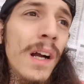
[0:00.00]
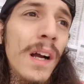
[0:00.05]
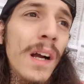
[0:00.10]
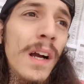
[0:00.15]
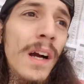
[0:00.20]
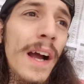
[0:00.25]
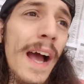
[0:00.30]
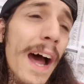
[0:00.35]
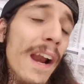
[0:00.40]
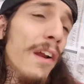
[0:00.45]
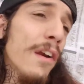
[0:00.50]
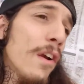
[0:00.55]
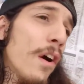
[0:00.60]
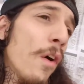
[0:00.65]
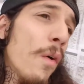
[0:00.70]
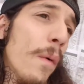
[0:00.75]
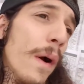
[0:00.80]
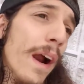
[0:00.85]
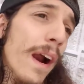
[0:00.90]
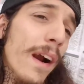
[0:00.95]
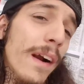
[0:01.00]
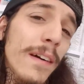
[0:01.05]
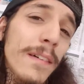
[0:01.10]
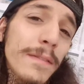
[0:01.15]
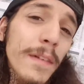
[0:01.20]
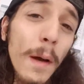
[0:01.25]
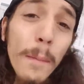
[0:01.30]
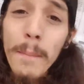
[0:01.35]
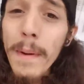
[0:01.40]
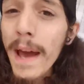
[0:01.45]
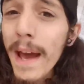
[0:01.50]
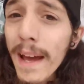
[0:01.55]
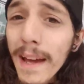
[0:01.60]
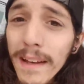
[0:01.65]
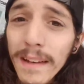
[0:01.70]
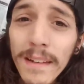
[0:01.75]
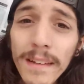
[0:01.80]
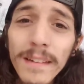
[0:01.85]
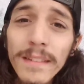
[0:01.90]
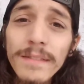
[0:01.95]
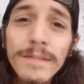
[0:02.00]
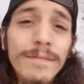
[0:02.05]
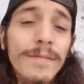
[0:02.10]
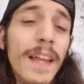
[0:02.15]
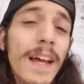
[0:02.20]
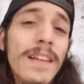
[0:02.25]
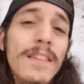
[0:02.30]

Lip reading: out of nowhere, a man that's